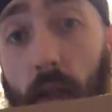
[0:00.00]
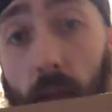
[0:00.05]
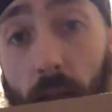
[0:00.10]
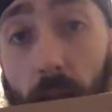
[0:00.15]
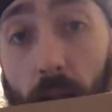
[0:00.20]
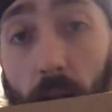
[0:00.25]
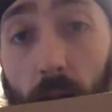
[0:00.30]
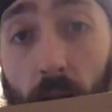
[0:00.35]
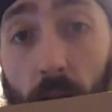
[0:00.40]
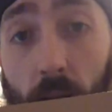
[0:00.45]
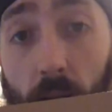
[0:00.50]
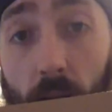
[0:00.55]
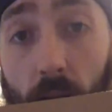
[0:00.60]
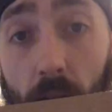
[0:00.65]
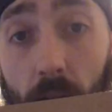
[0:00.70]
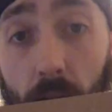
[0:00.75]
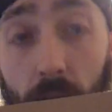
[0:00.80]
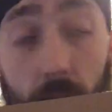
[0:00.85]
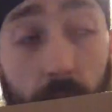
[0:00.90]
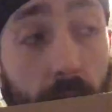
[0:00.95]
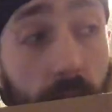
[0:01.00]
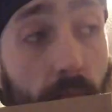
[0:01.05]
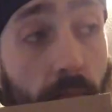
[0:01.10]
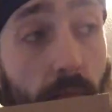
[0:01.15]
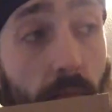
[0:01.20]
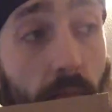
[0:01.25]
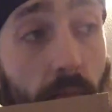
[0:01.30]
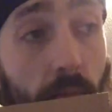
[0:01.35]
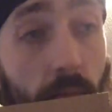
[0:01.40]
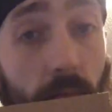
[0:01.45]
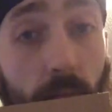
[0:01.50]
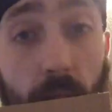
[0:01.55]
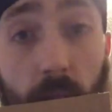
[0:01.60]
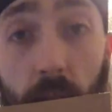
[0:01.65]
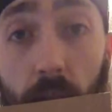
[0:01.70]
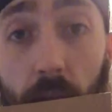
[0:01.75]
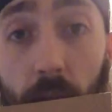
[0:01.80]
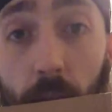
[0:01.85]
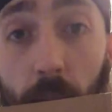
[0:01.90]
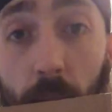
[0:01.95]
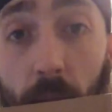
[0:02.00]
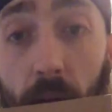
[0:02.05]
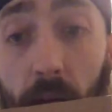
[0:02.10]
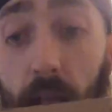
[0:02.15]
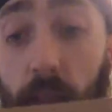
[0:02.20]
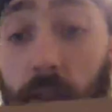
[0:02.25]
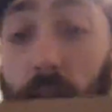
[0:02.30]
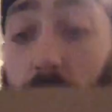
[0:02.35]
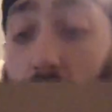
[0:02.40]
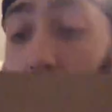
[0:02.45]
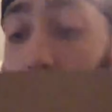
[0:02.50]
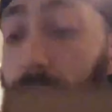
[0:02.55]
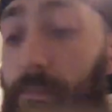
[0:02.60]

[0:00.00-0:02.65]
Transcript: that I got in the other package.